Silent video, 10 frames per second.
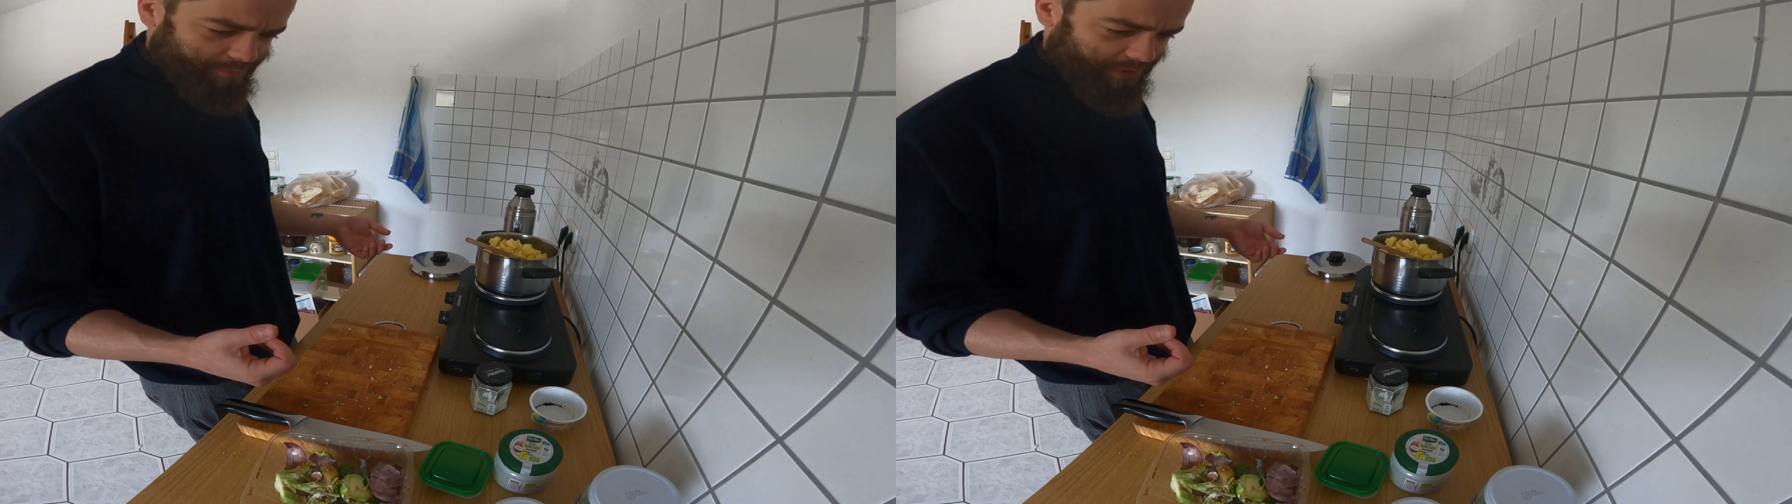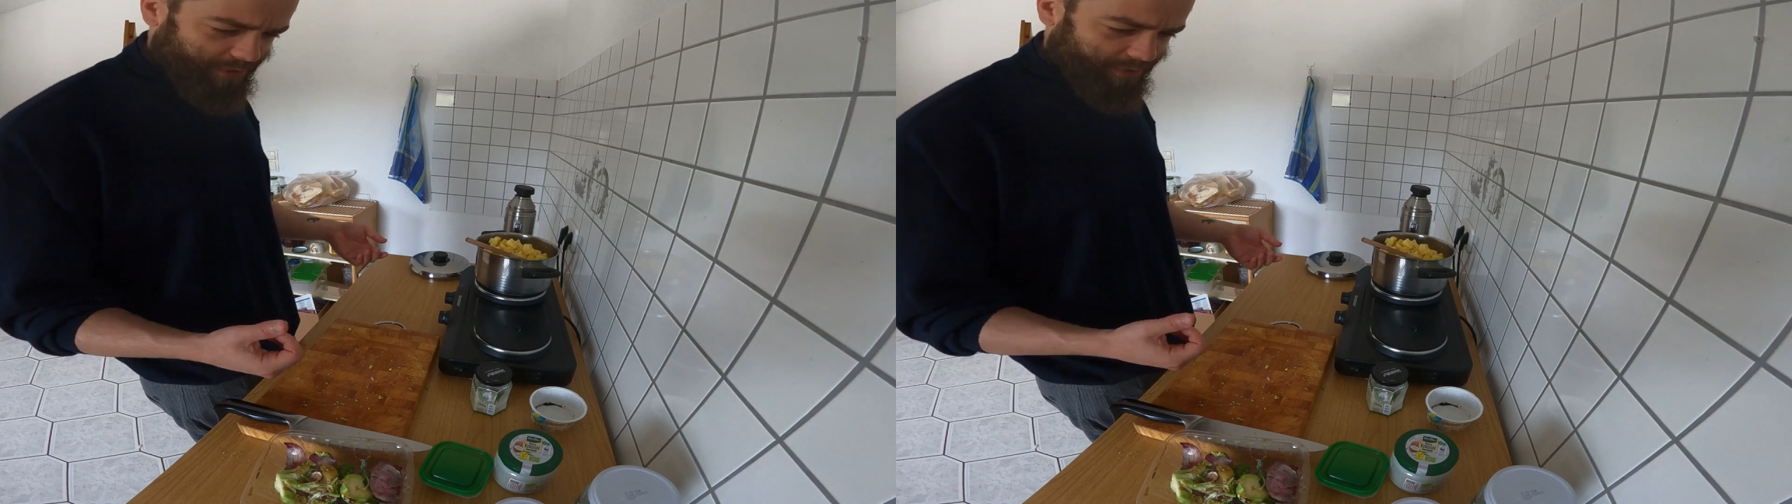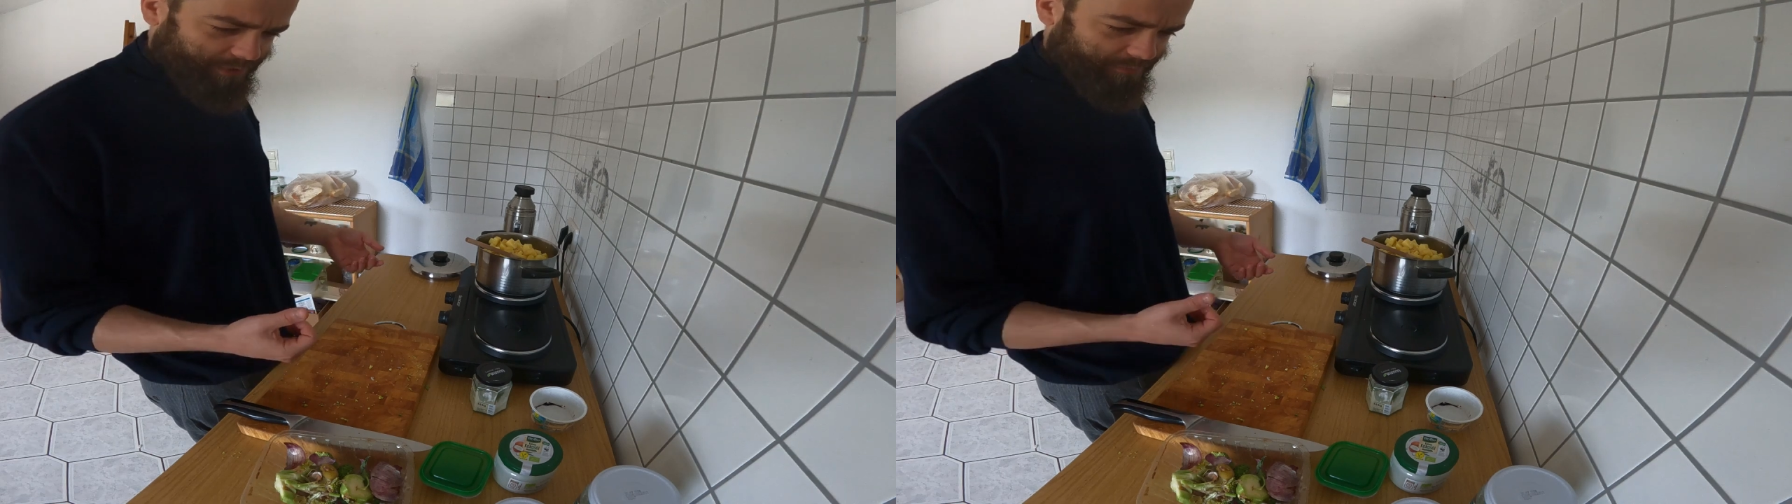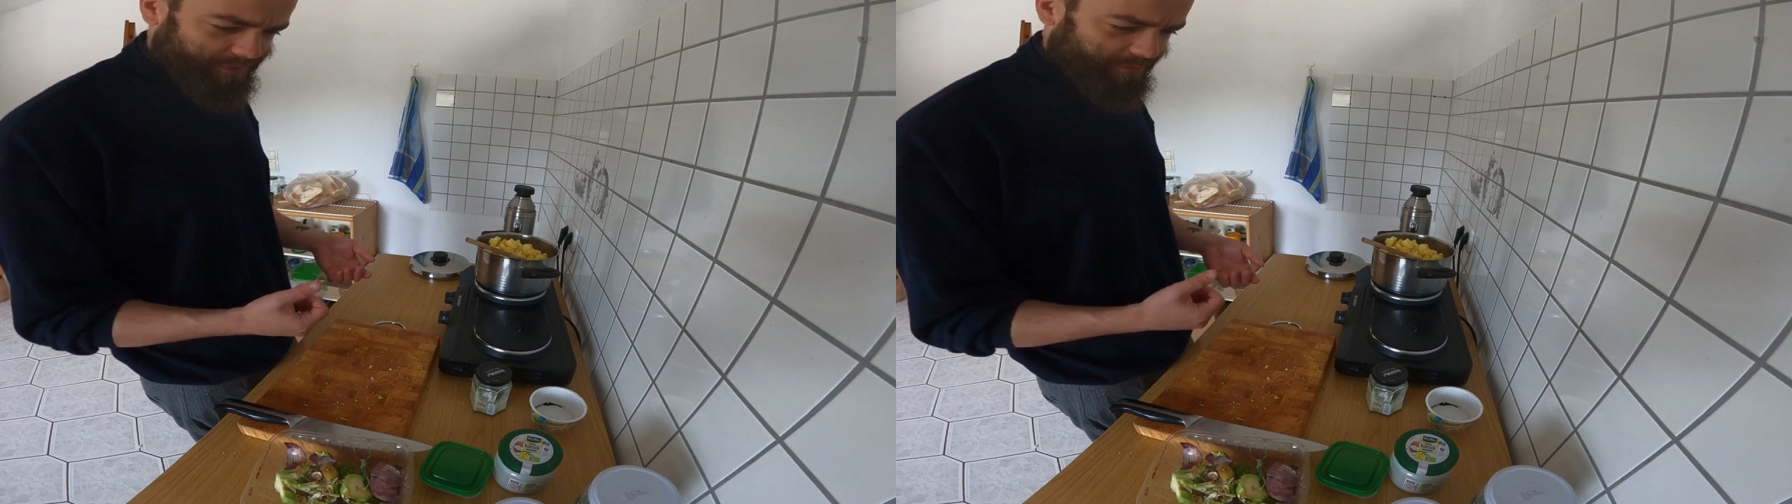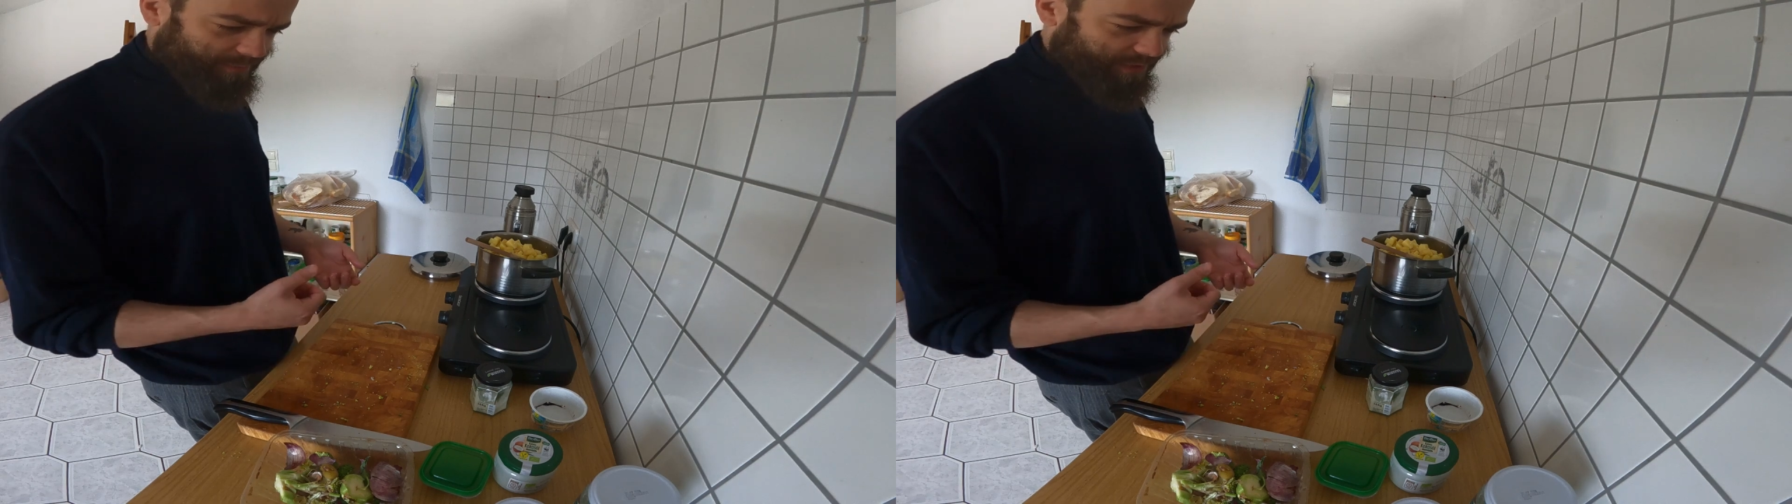Because if
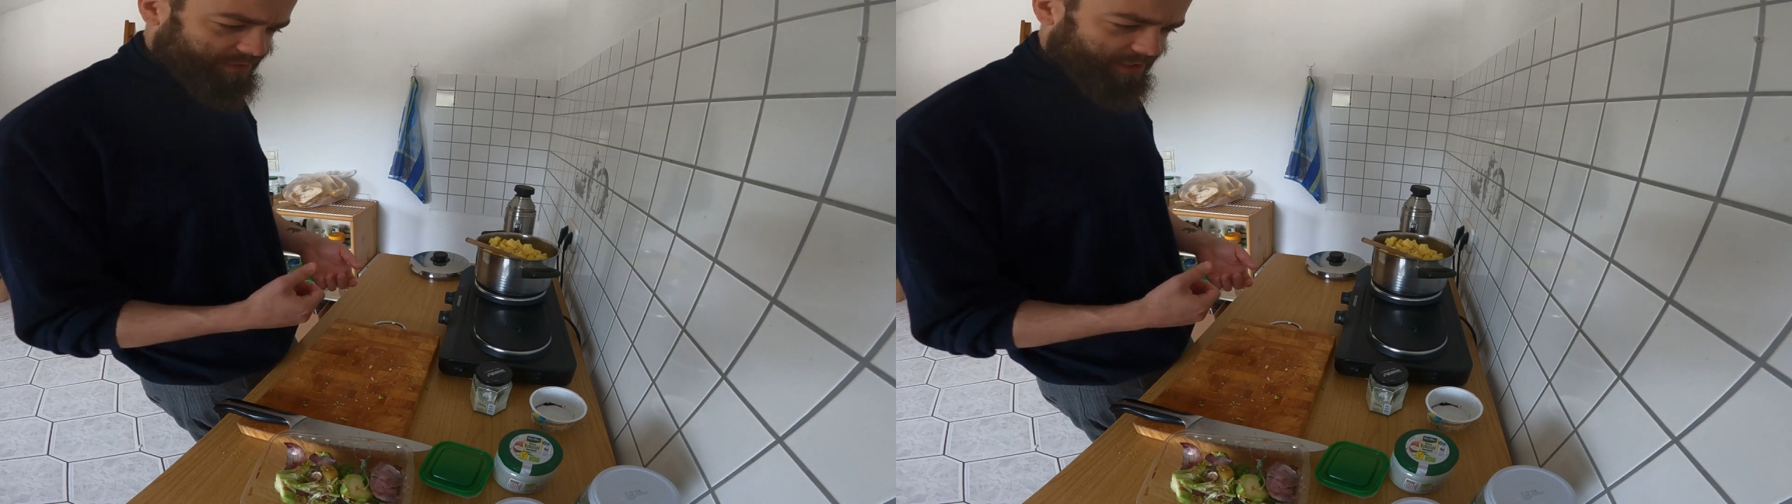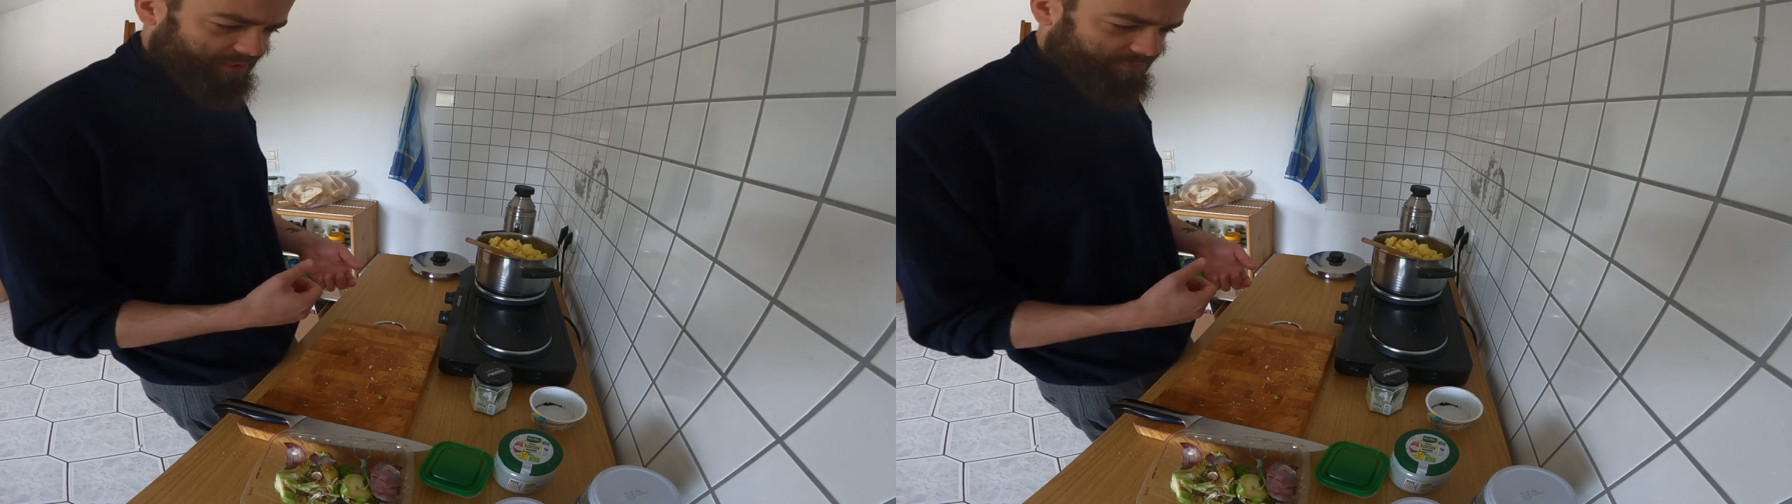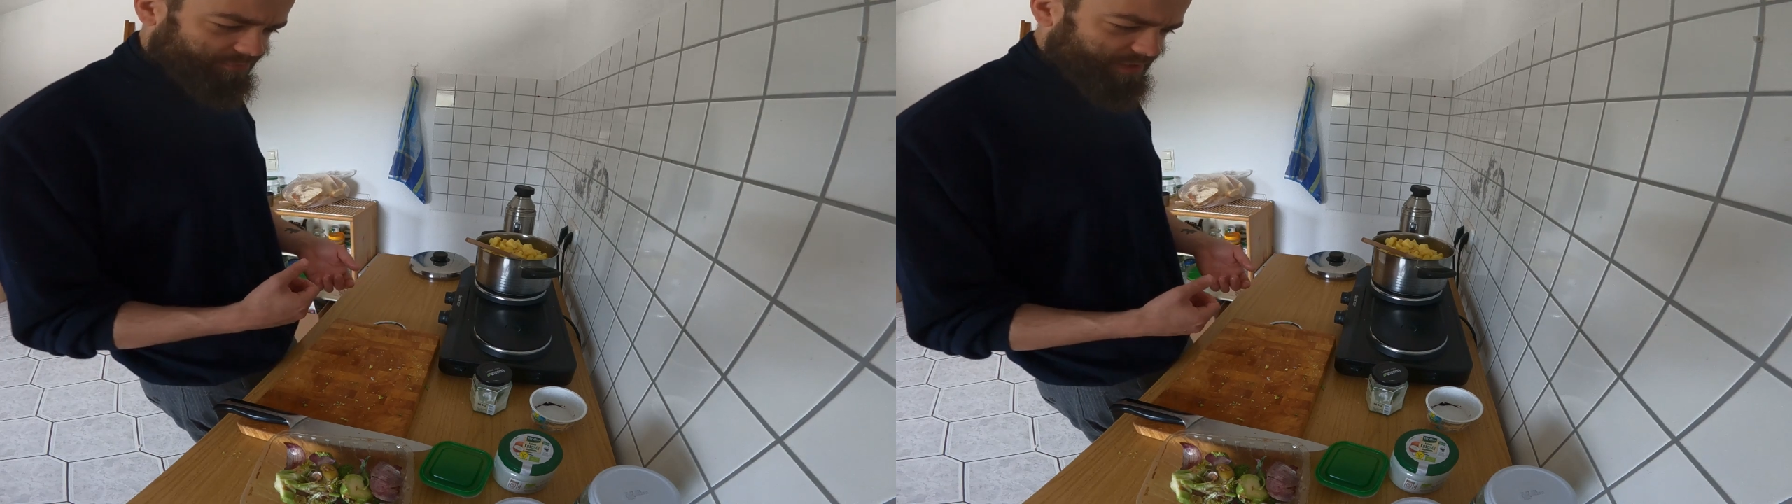somebody's like